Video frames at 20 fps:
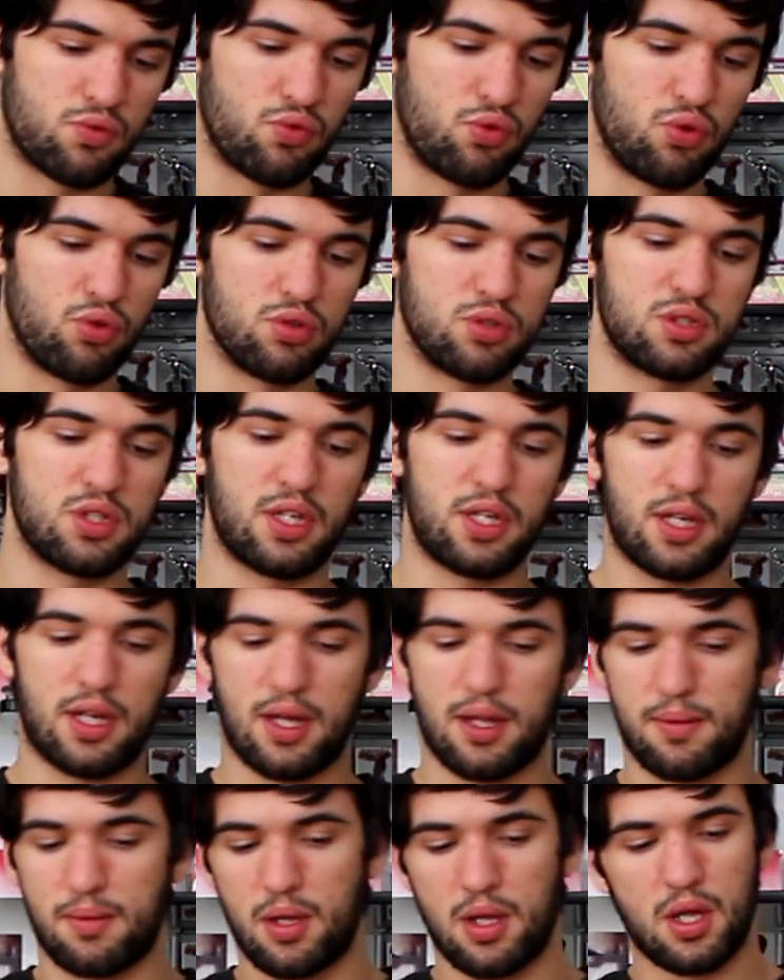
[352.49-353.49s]
rules. Like,
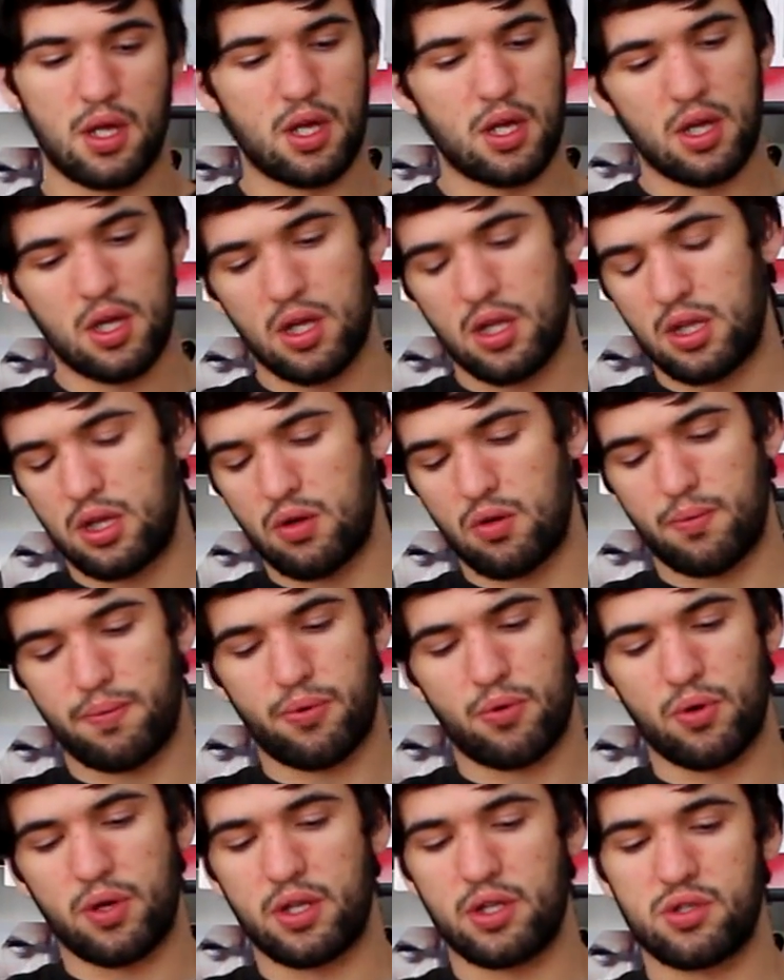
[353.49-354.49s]
there were
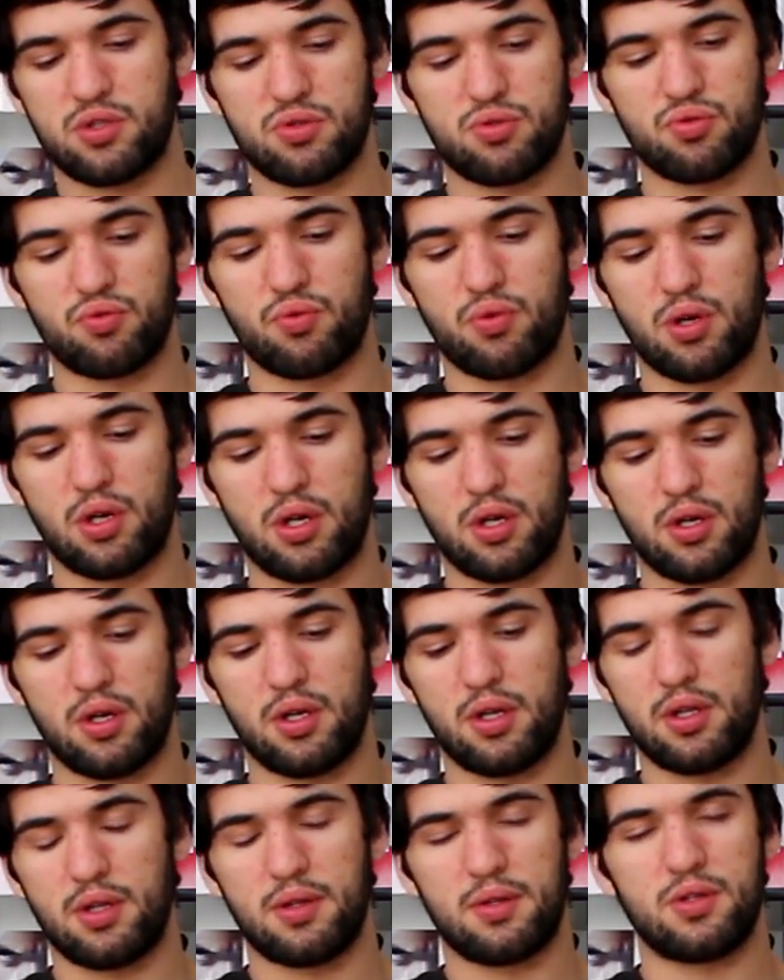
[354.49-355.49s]
points where
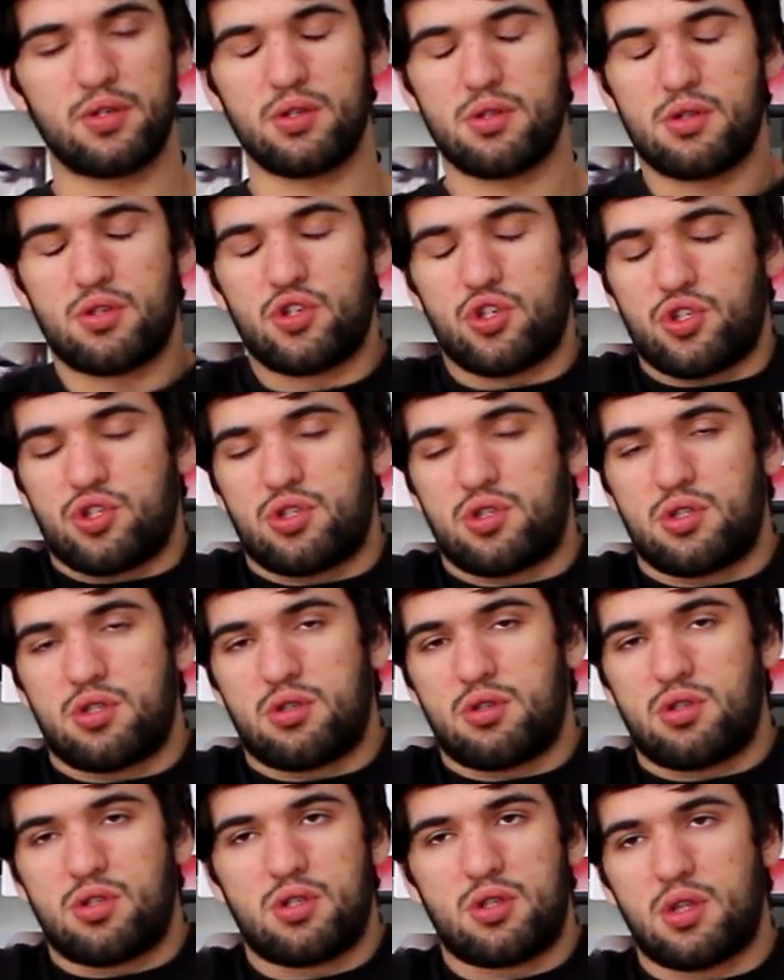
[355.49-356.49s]

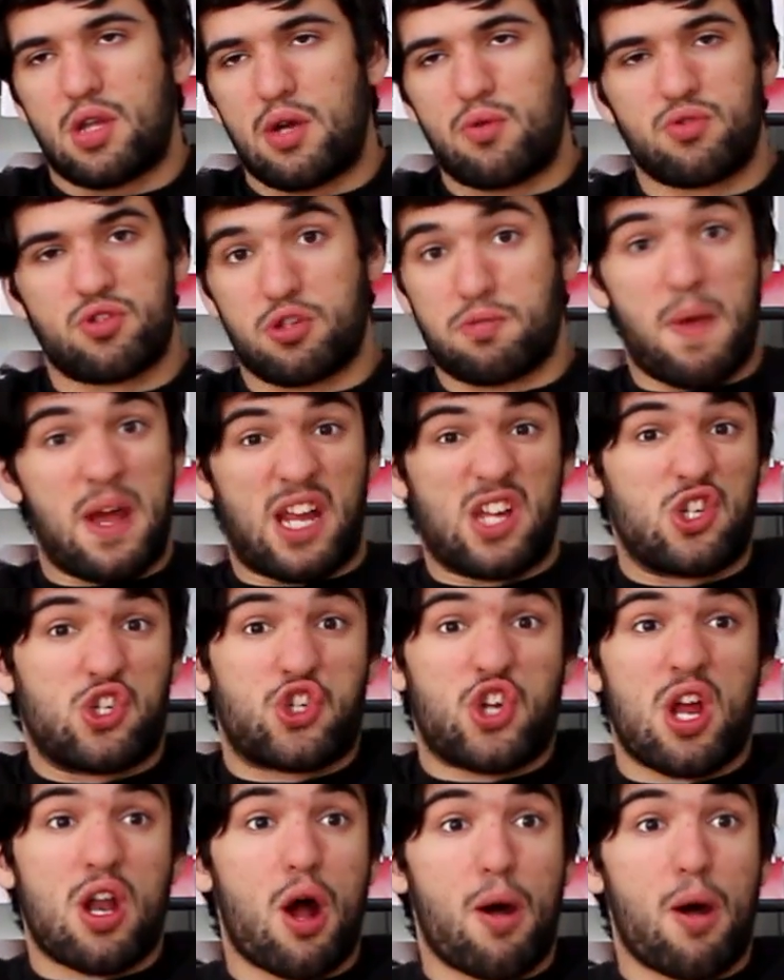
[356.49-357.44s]
they were just making shit